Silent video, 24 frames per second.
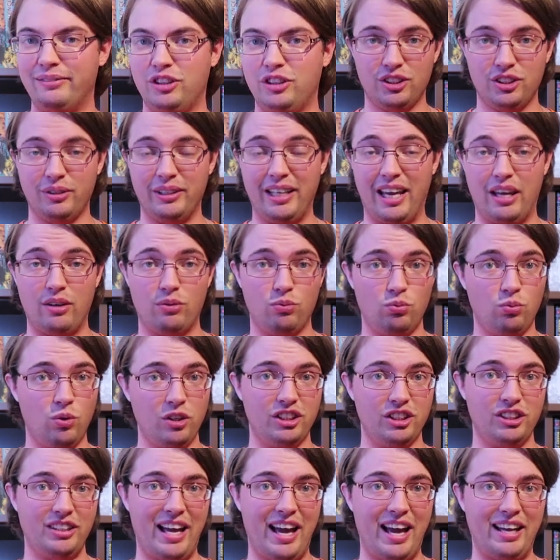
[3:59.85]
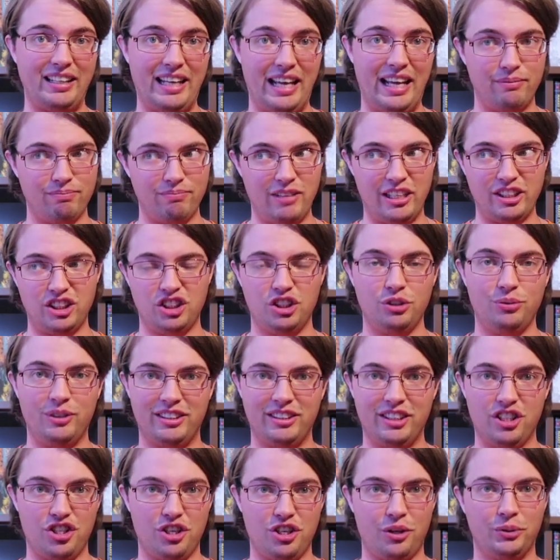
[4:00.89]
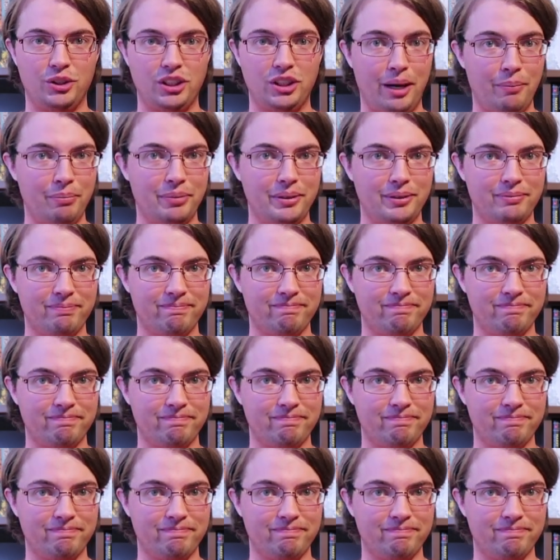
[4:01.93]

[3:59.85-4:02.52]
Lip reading: So again, watch that as soon as it shows up.